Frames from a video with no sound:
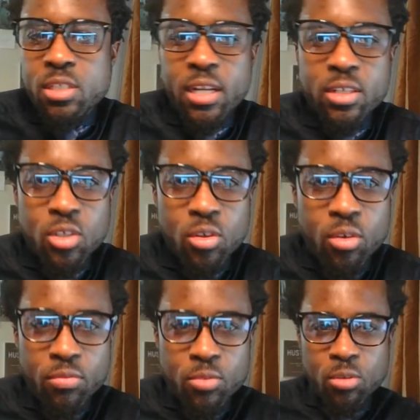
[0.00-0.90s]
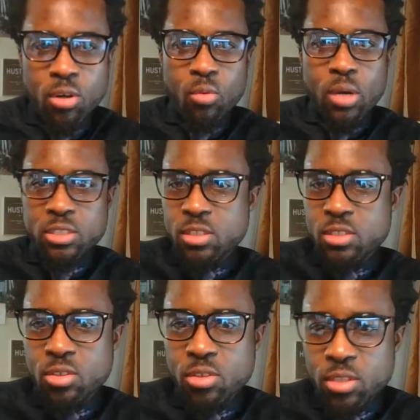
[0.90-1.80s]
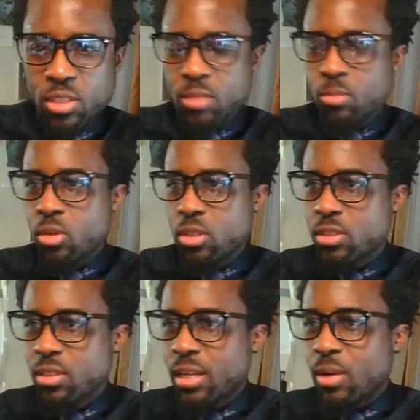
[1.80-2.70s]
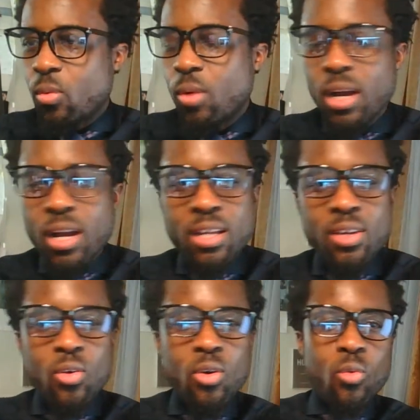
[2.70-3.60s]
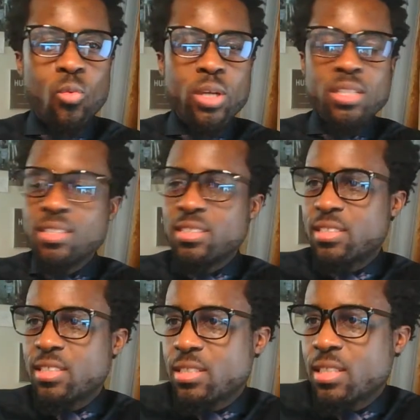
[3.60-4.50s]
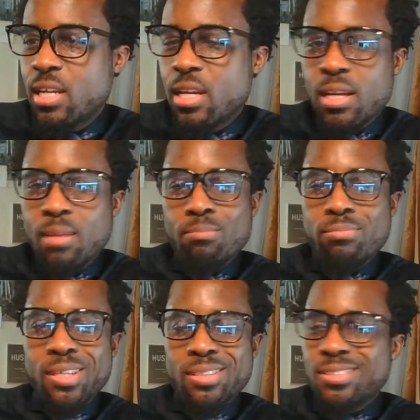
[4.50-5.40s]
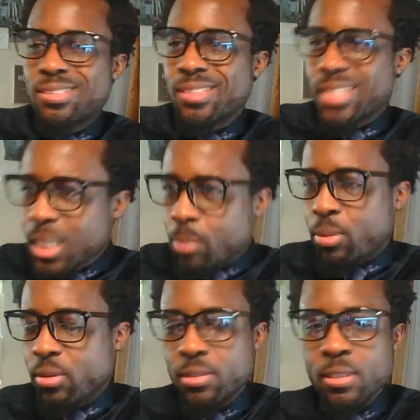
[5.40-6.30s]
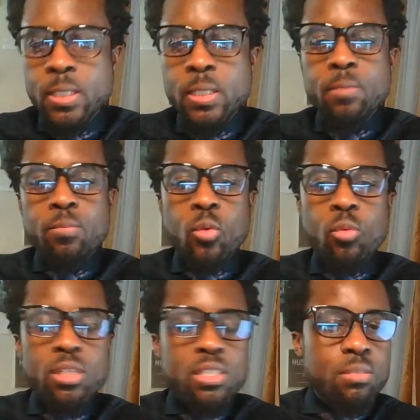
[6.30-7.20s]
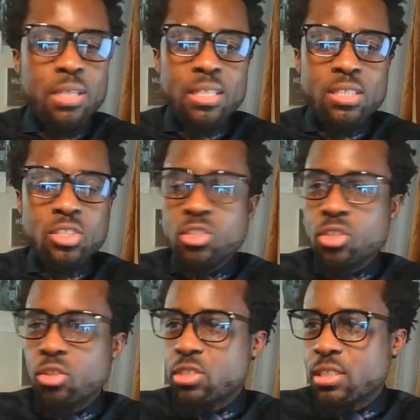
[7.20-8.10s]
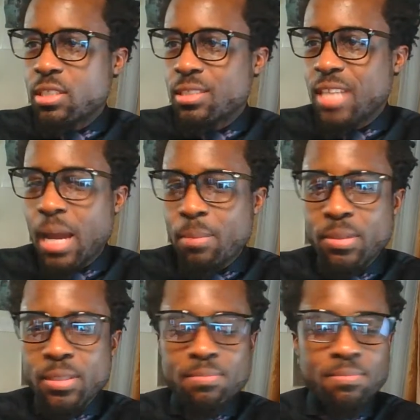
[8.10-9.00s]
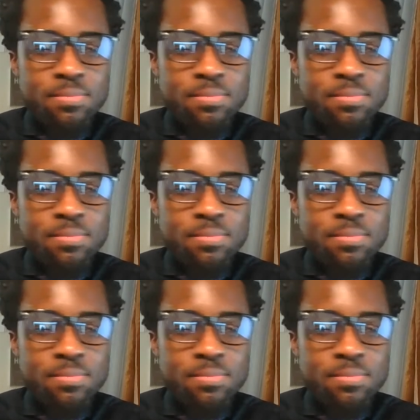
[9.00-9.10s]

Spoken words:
I know if you are watching this early in the morning, you're like, why or when does this brother sleep? Well, listen, man, there's just urgent things happening.